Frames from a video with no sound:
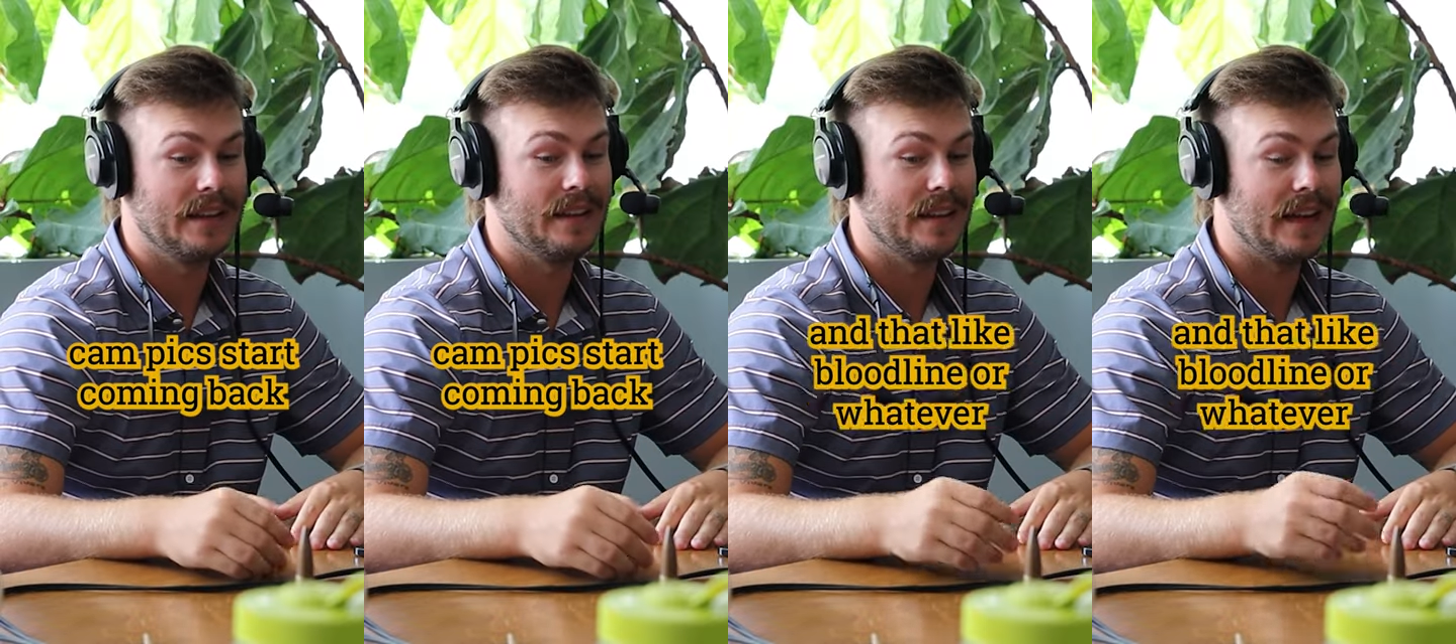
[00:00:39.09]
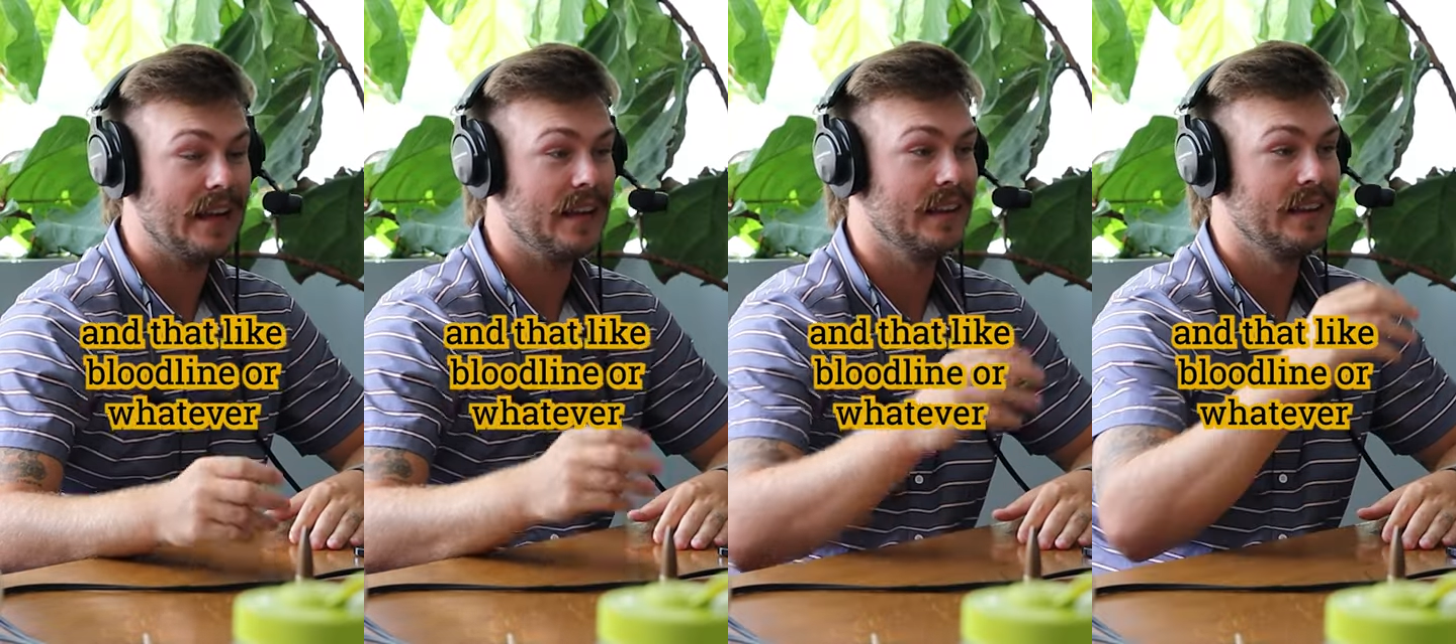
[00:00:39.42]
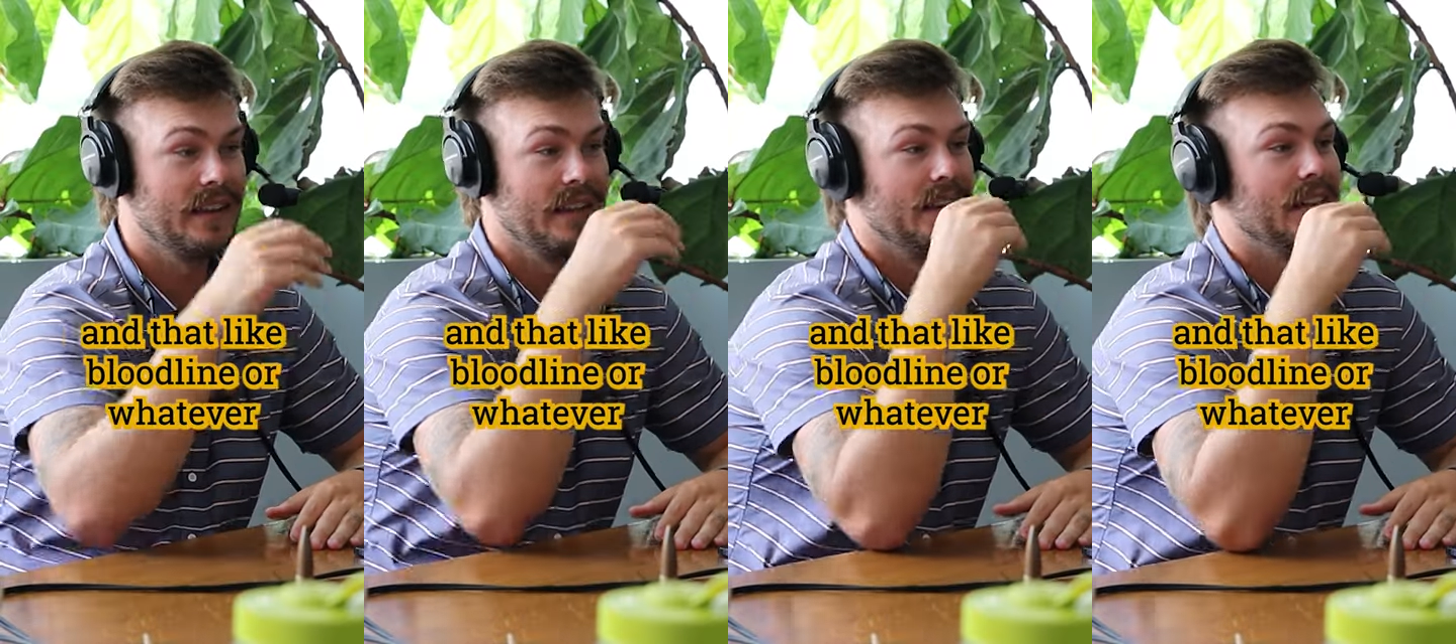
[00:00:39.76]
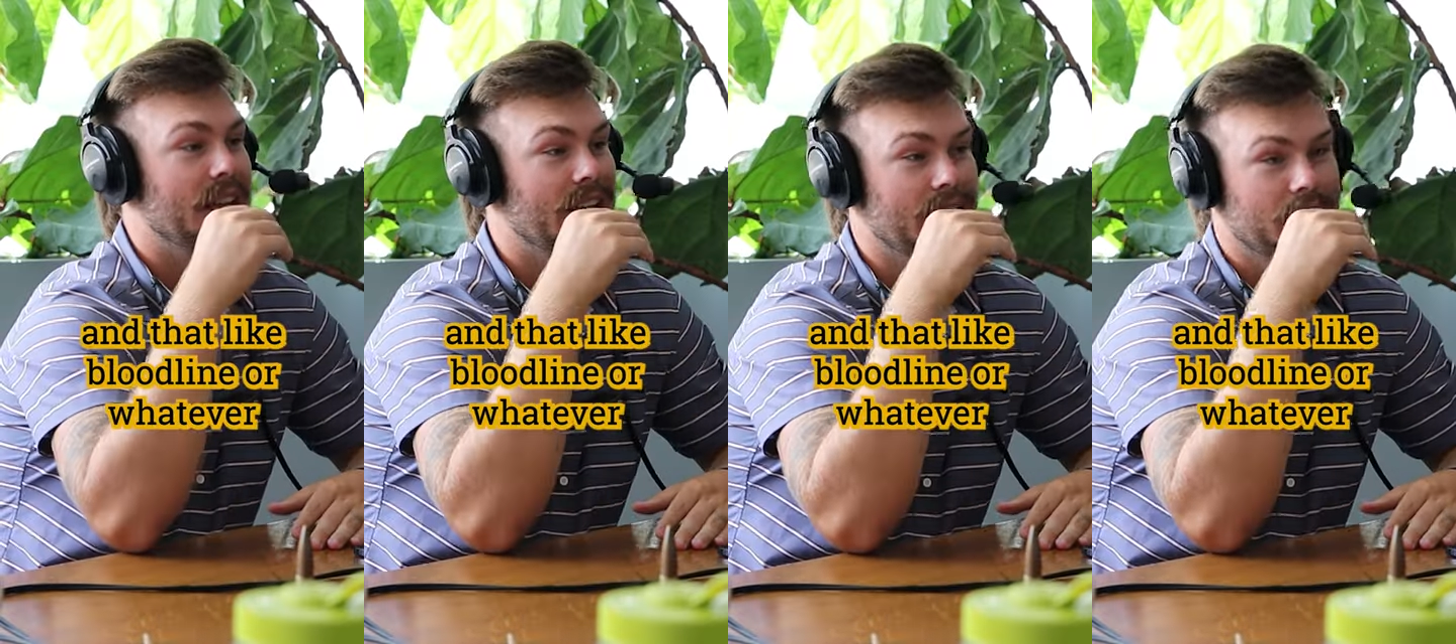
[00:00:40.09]
and that
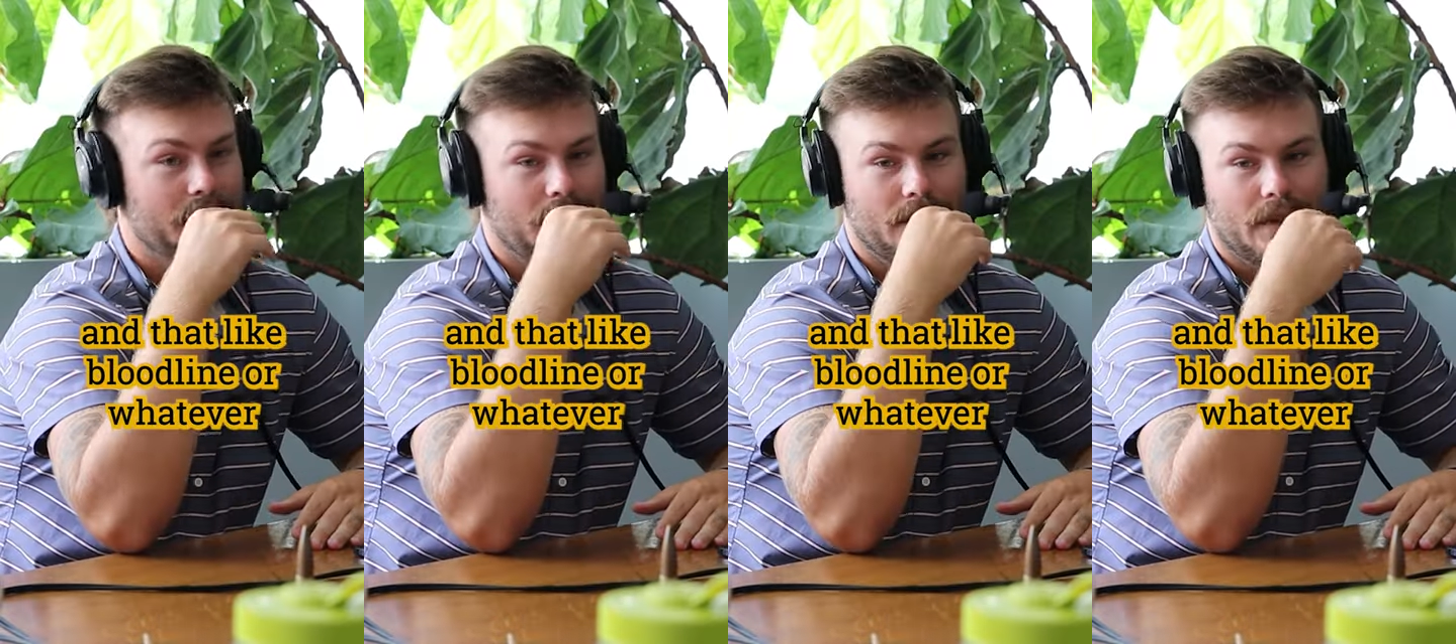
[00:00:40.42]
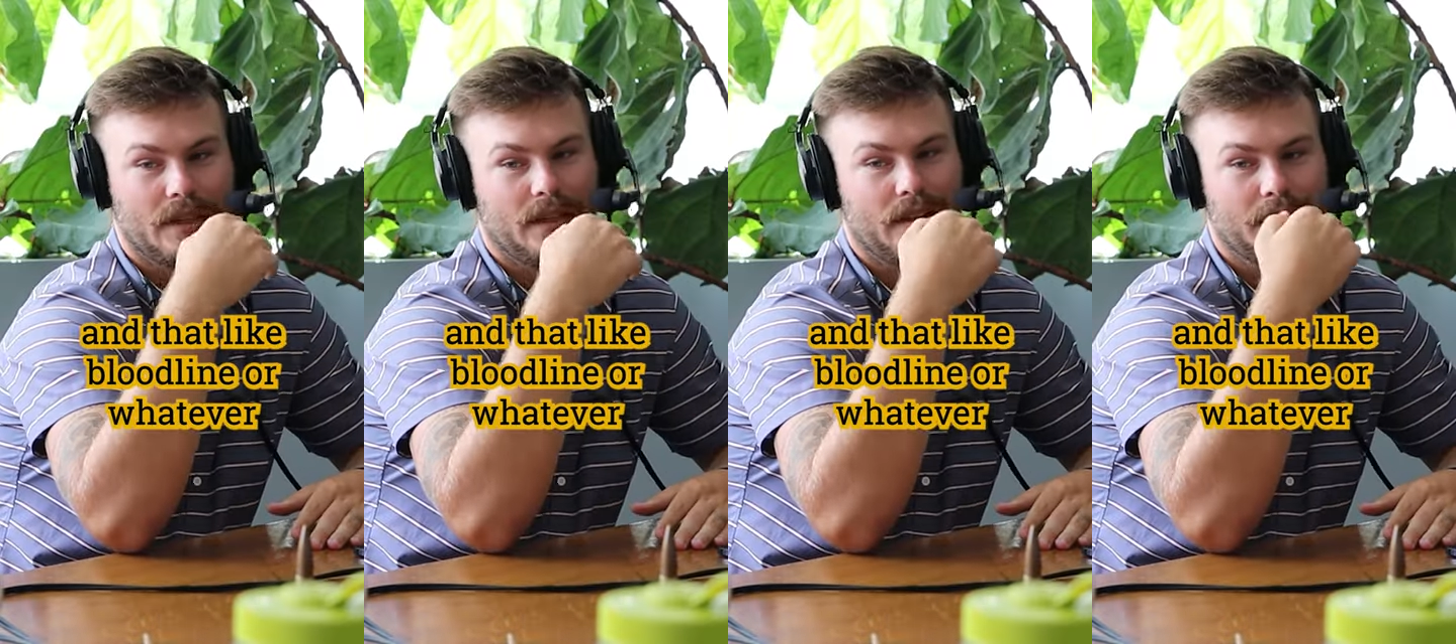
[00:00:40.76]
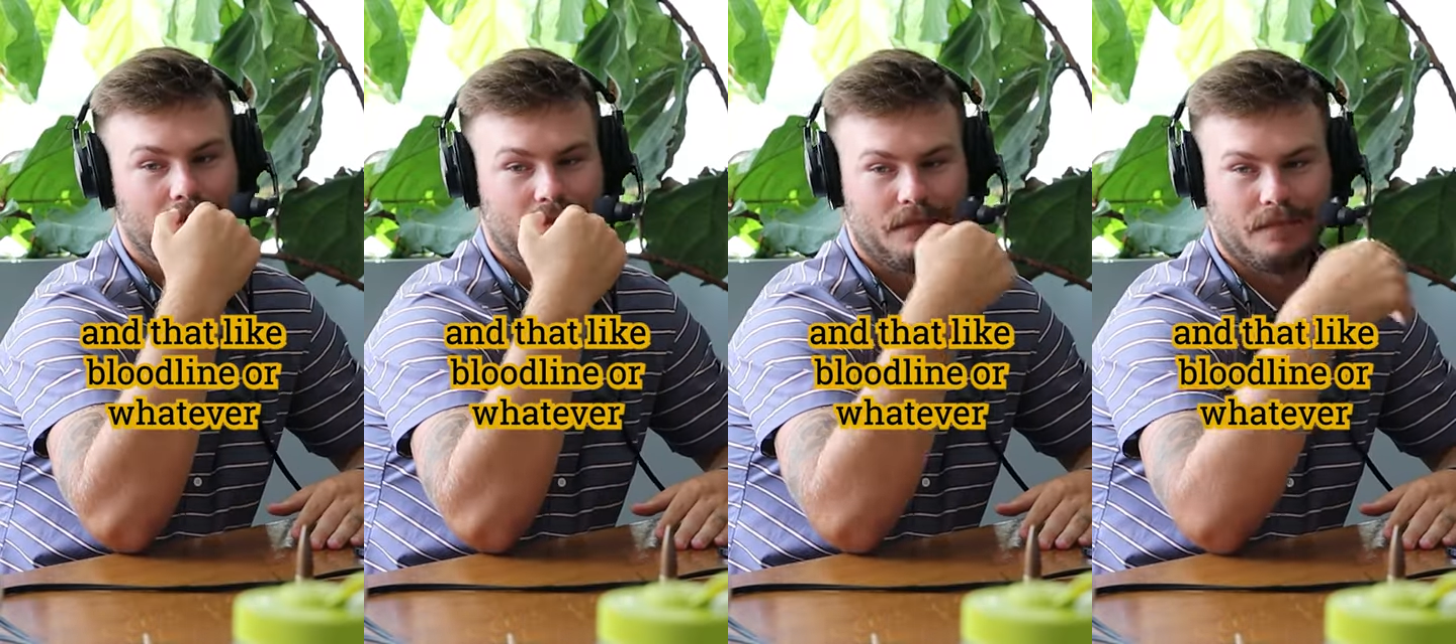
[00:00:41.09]
like uh,